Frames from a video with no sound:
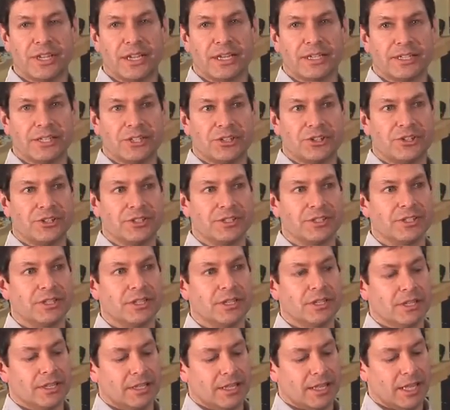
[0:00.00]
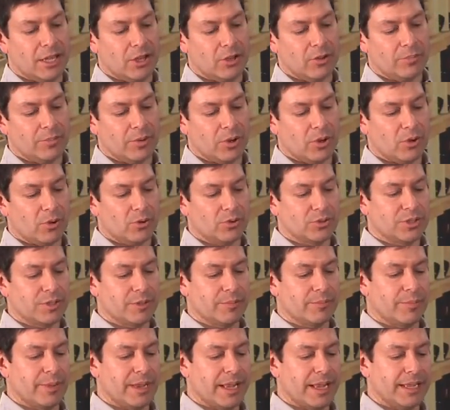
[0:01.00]
technician's elbows
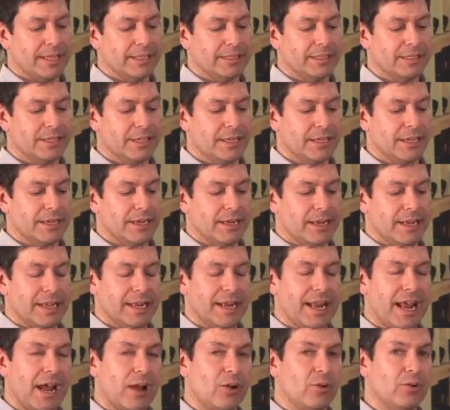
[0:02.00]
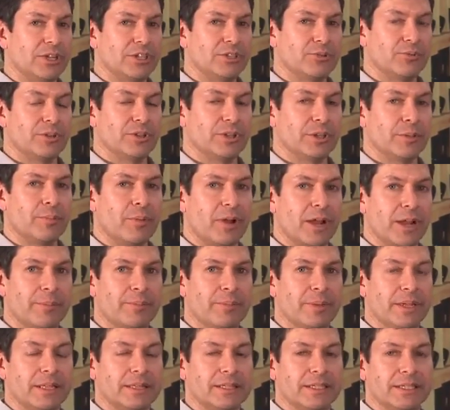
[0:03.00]
and bends and how he's really
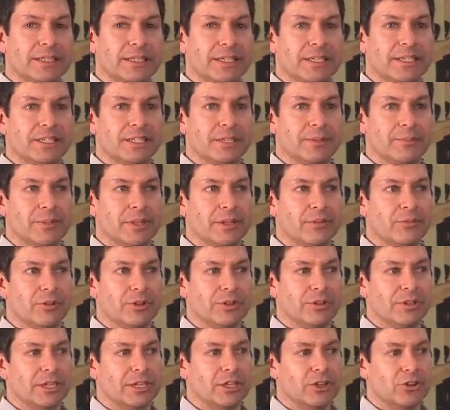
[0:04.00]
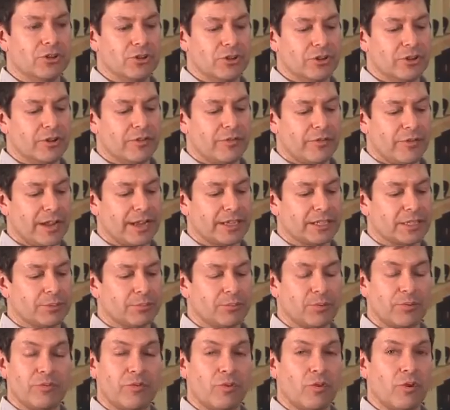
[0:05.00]
piping the system. It really could affect the
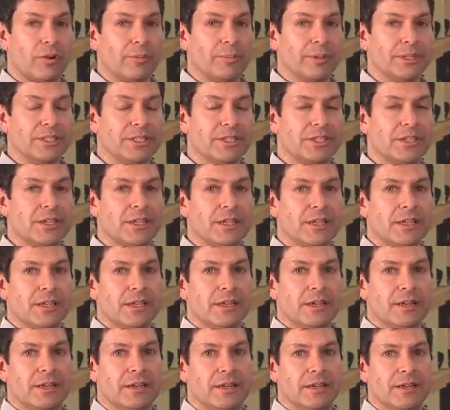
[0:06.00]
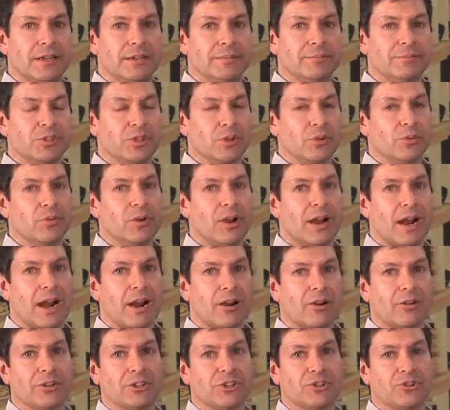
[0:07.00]
performance. So
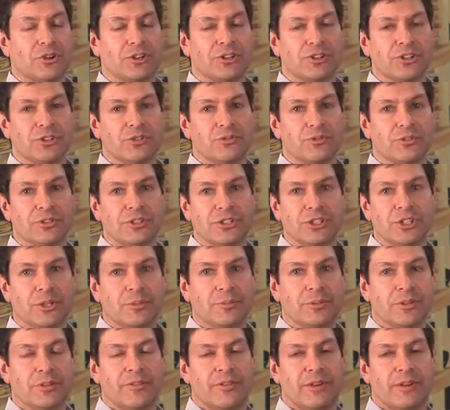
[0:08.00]
our instructions really should be